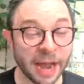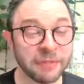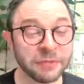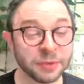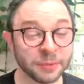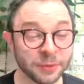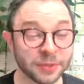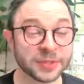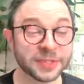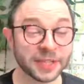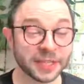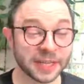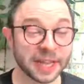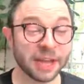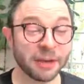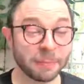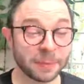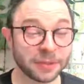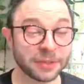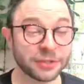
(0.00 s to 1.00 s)
After we're done
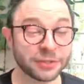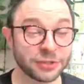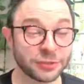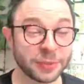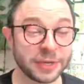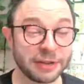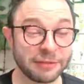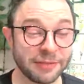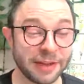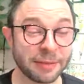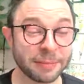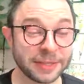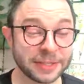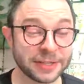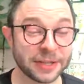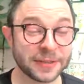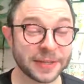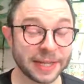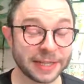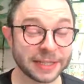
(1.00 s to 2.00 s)
helping those 20
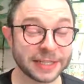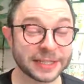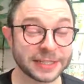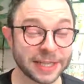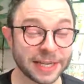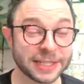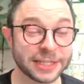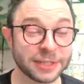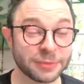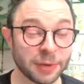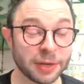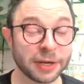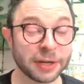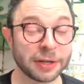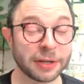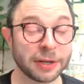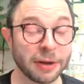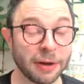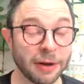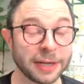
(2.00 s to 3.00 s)
families on that list, I swear
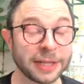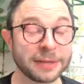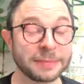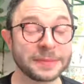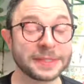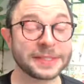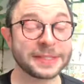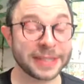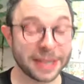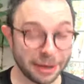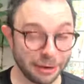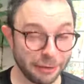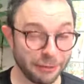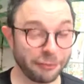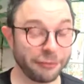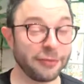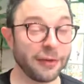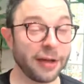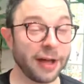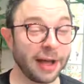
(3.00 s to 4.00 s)
to God himself,